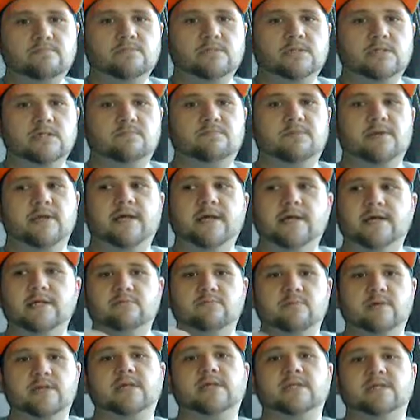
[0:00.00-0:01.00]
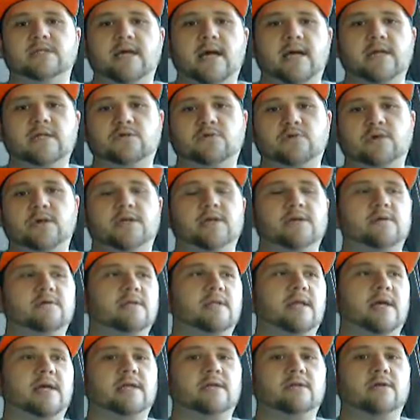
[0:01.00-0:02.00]
just because when he's not treating her
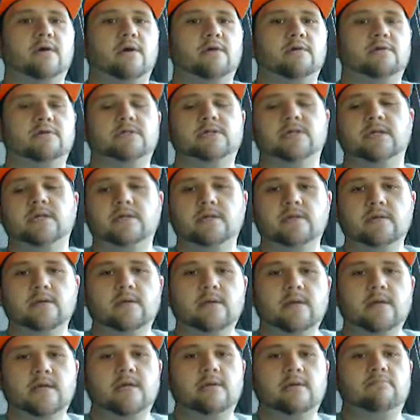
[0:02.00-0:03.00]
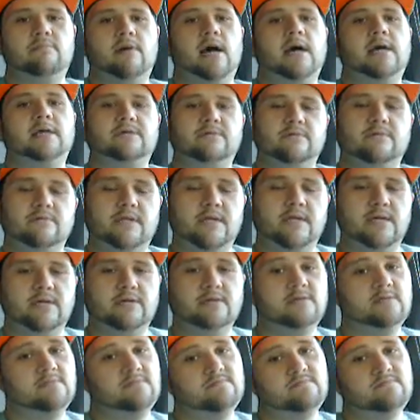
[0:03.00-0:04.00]
like dog shit, he buys her
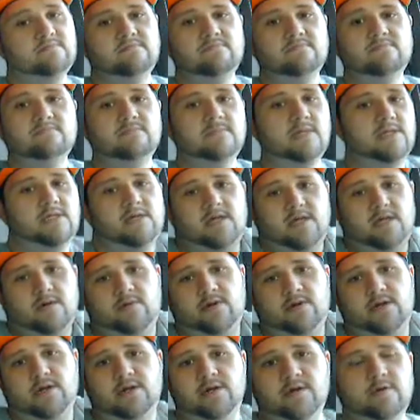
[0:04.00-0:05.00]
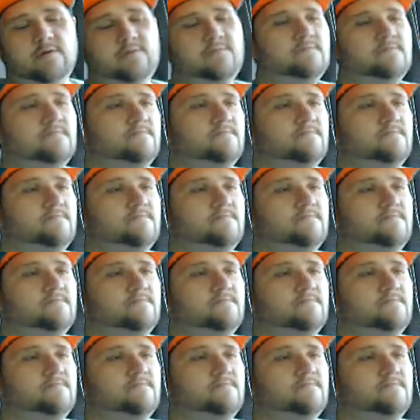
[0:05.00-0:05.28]
things. That's all I want to know.